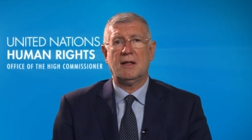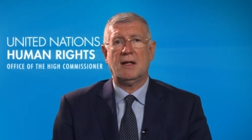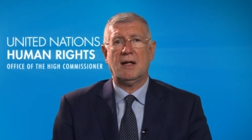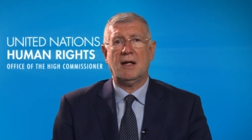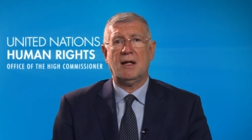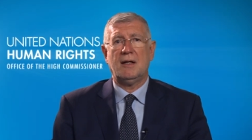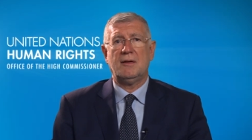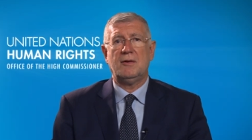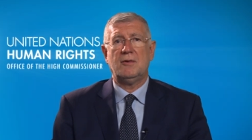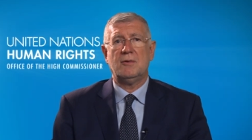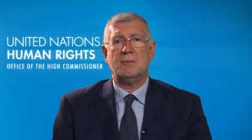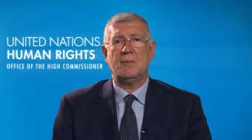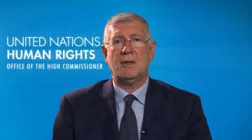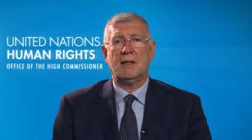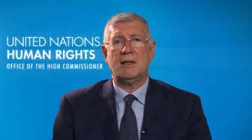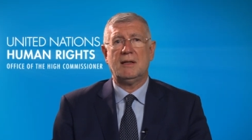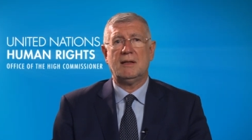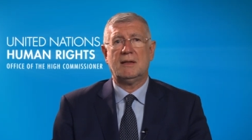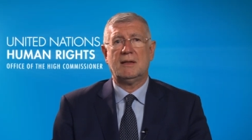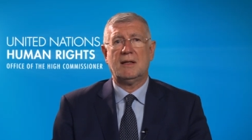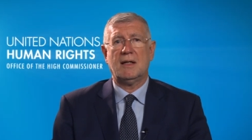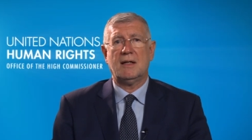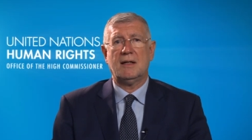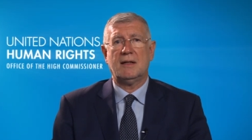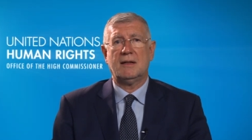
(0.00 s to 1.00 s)
and
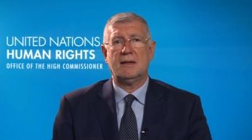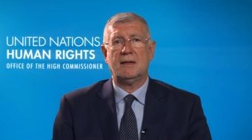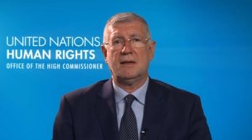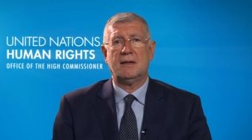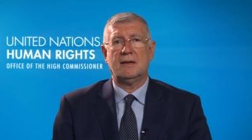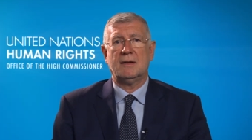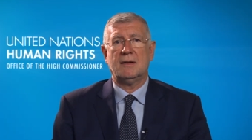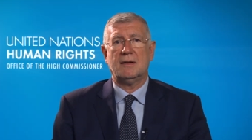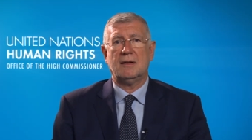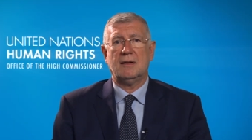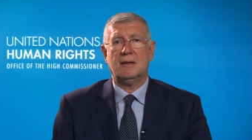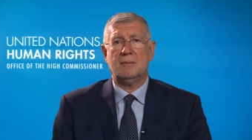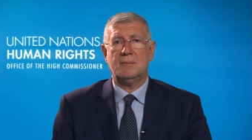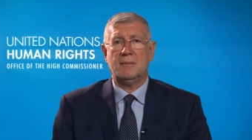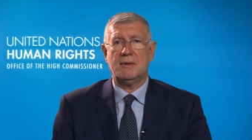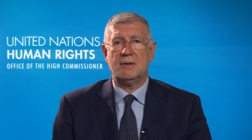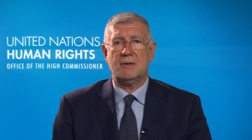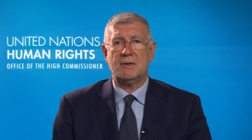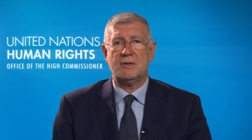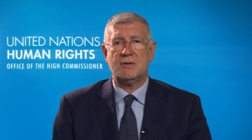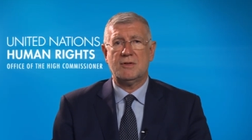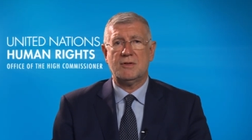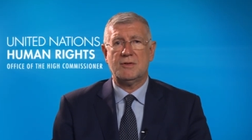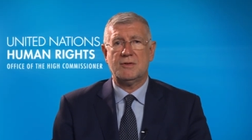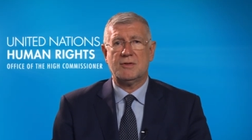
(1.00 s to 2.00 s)
humanitarian
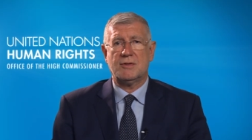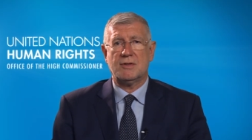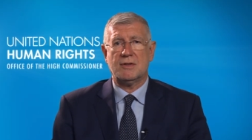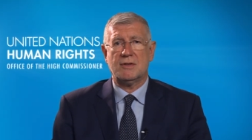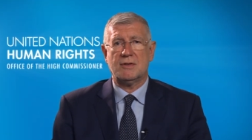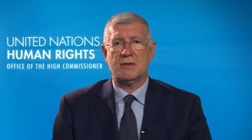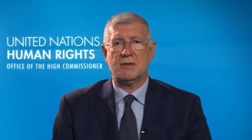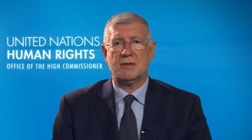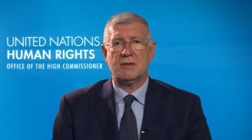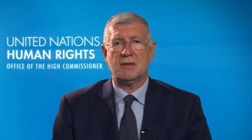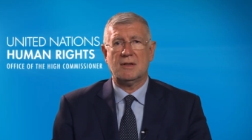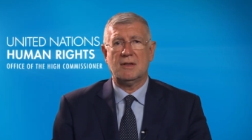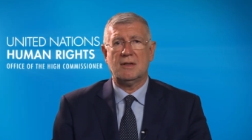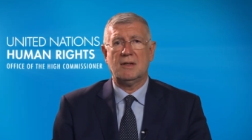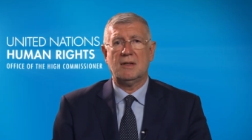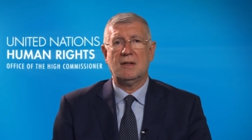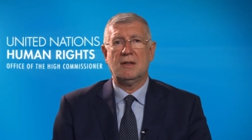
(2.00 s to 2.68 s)
emergencies,